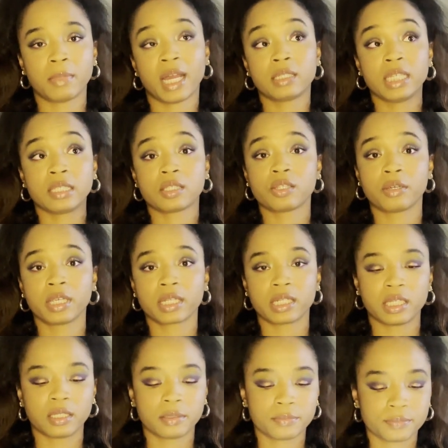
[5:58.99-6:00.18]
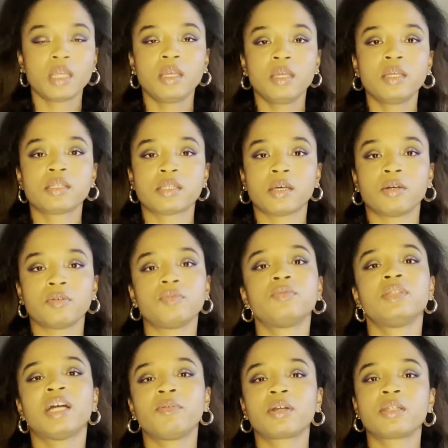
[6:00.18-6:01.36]
and historically. So
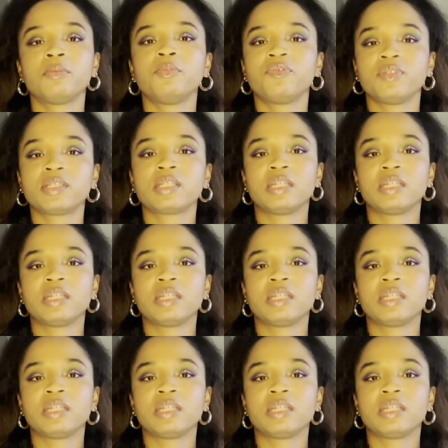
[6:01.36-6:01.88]
now we're going to move into the